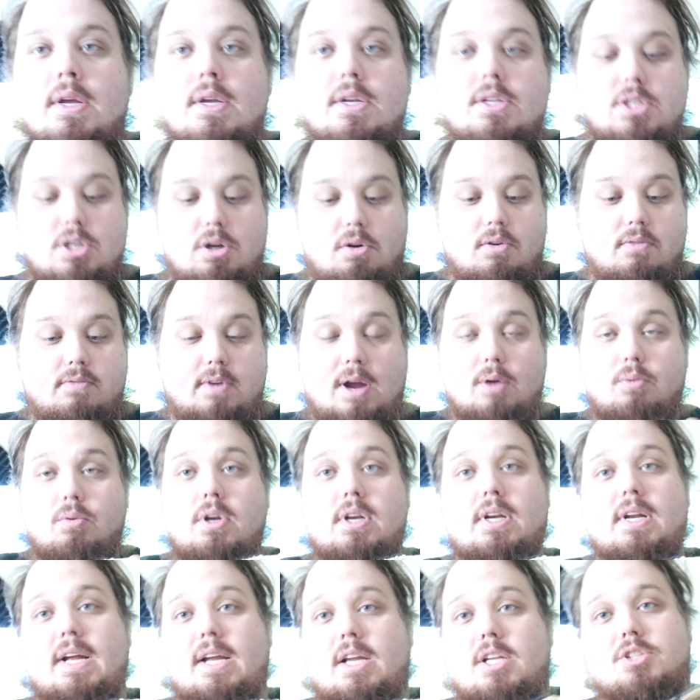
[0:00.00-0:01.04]
So if I
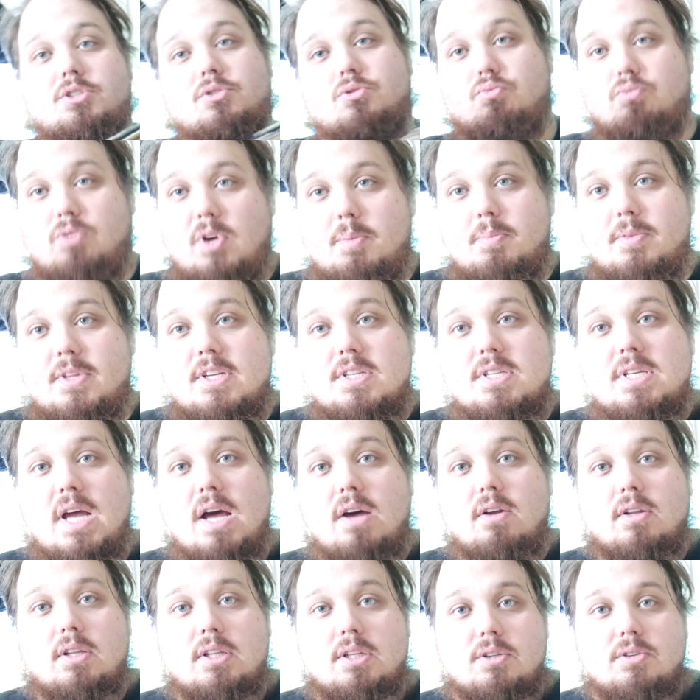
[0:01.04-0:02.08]
wanted, I could just rip this
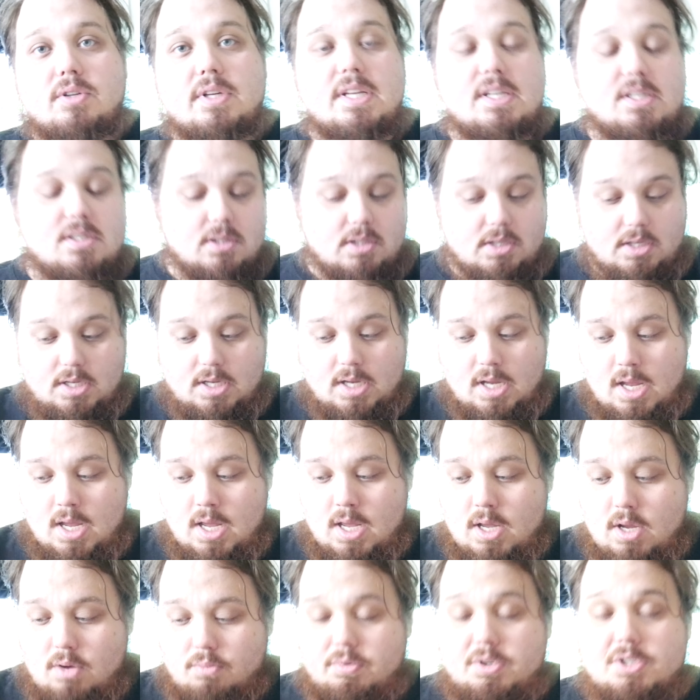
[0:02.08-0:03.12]
out a little easily,
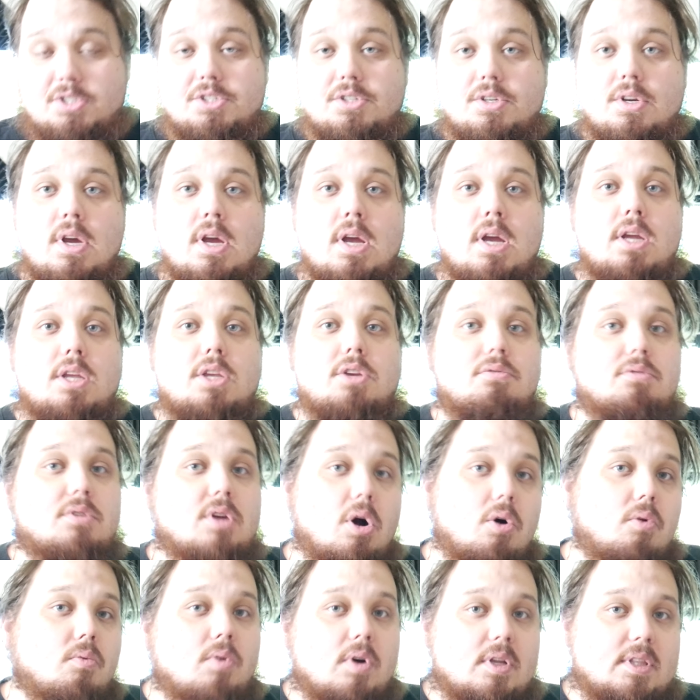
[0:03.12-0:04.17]
which you
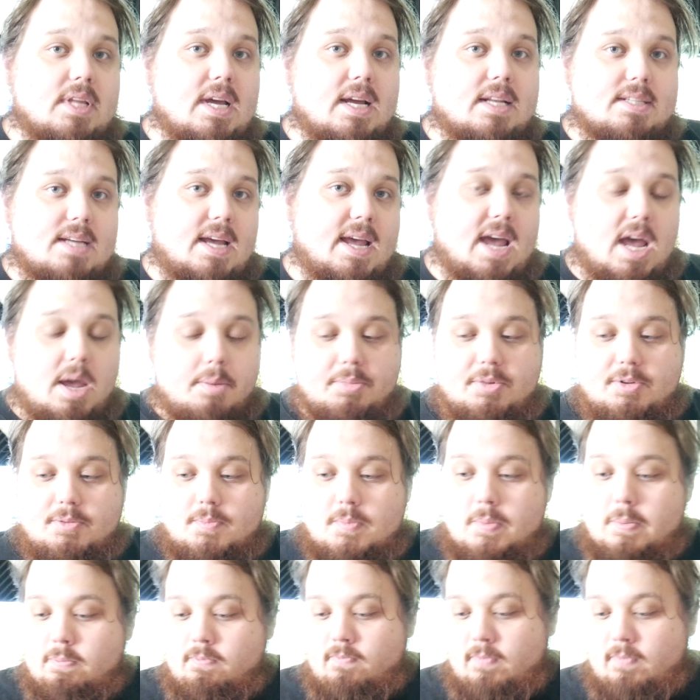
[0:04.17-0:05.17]
don't want that to happen.